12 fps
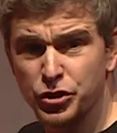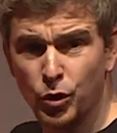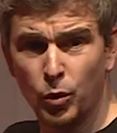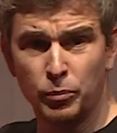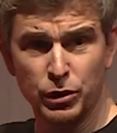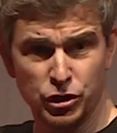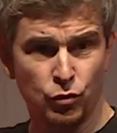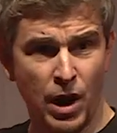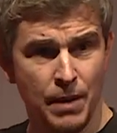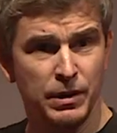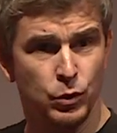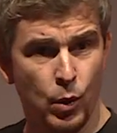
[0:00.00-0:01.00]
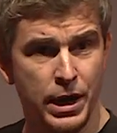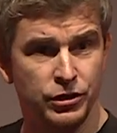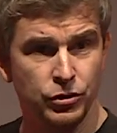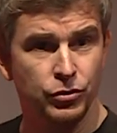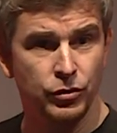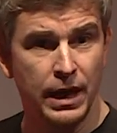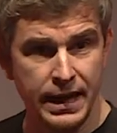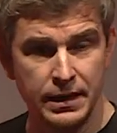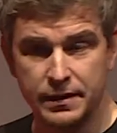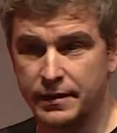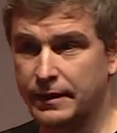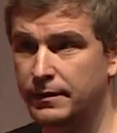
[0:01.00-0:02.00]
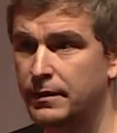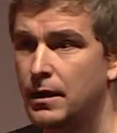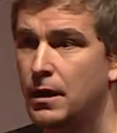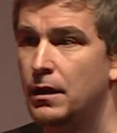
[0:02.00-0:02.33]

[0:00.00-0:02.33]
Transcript: there's no prescribed way to do anything,